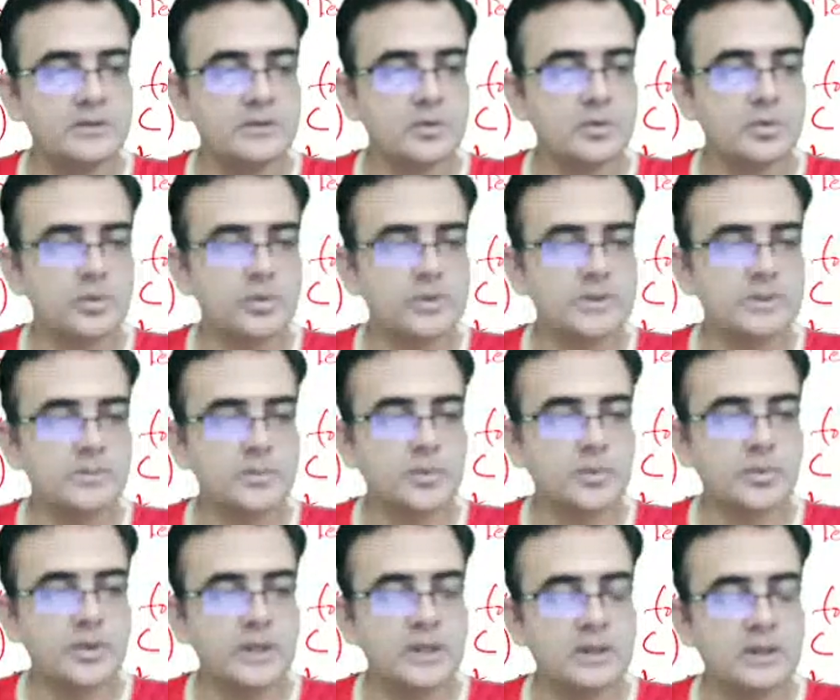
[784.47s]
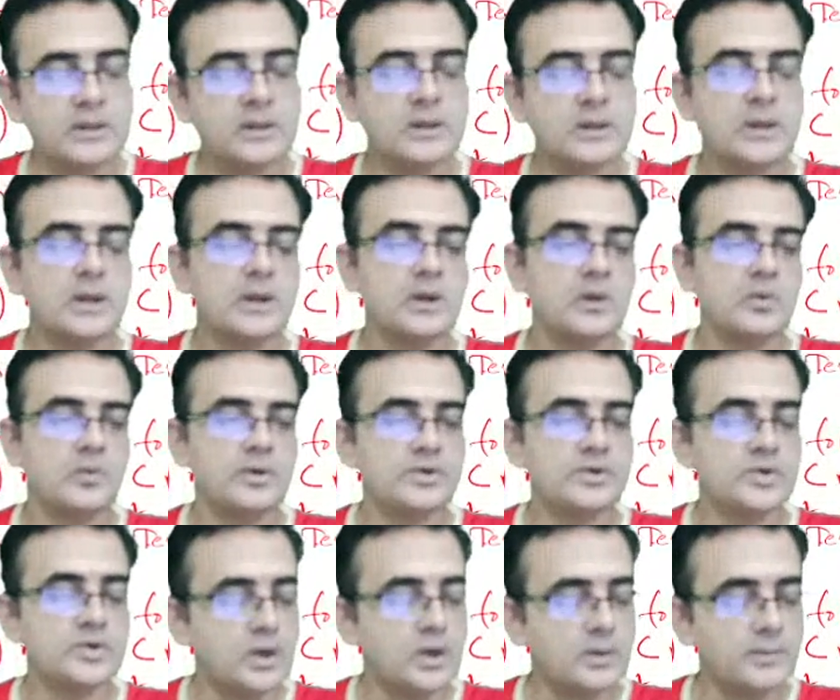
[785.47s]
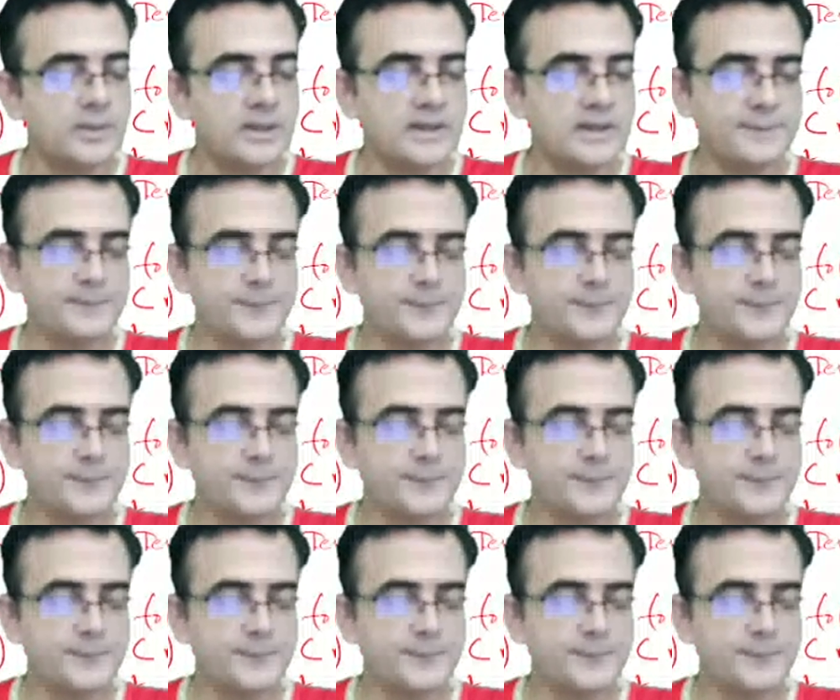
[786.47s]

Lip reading: Rho is a protein which normally,